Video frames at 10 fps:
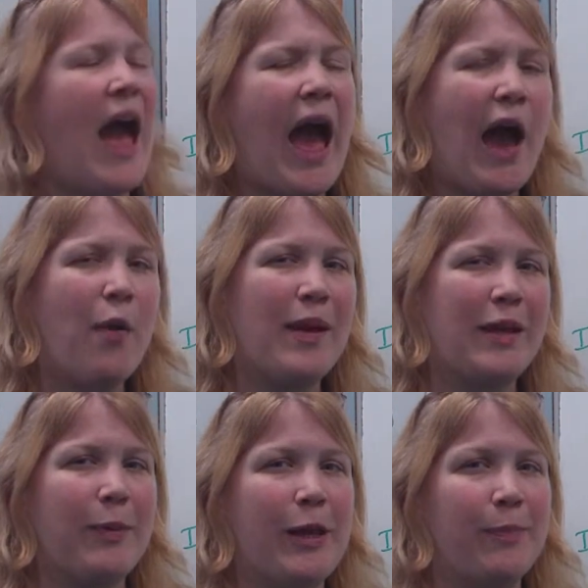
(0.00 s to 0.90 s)
how
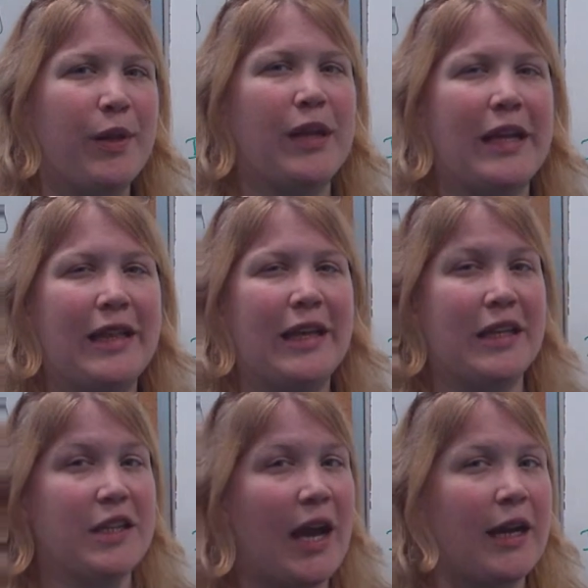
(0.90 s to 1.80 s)
many people in the
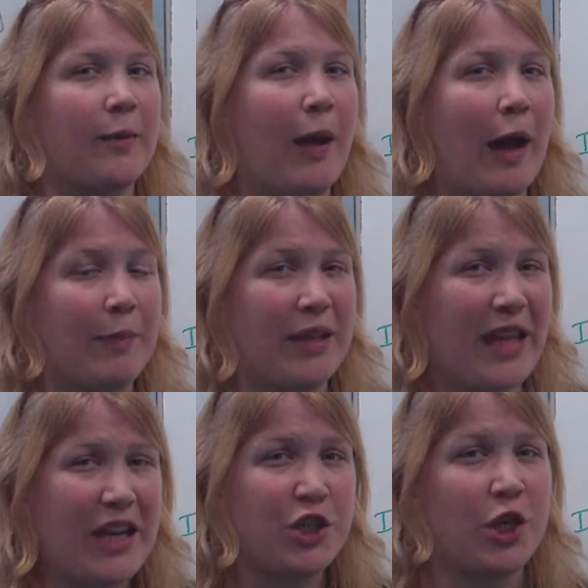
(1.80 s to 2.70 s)
entire
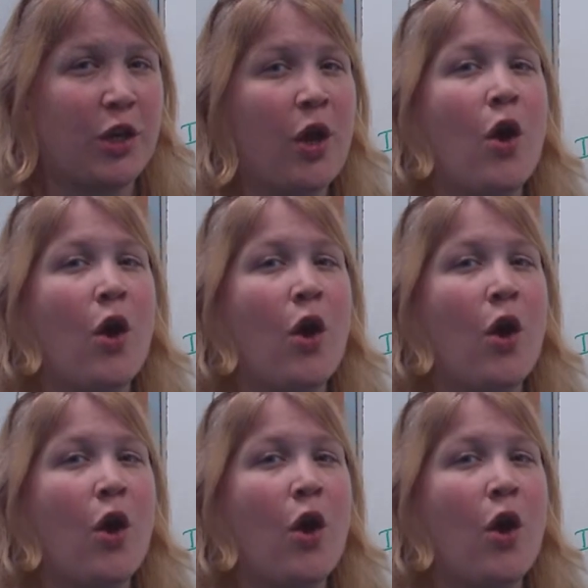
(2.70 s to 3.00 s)
population